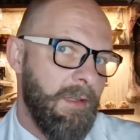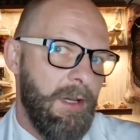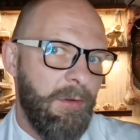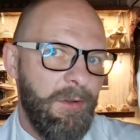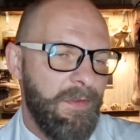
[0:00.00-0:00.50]

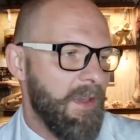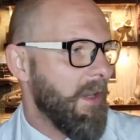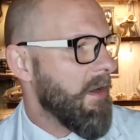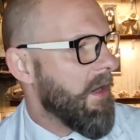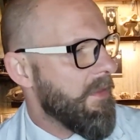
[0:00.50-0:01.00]
How do you
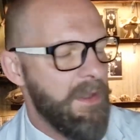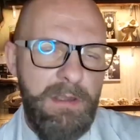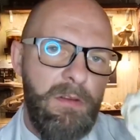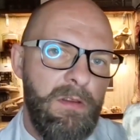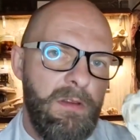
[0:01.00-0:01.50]
think? I
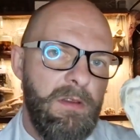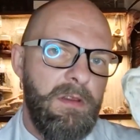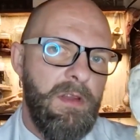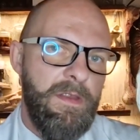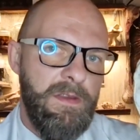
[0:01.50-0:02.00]
think
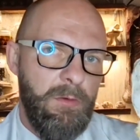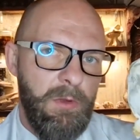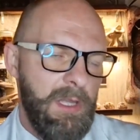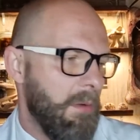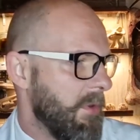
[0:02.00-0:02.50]
nothing
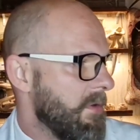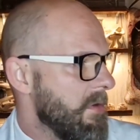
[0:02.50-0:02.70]
will happen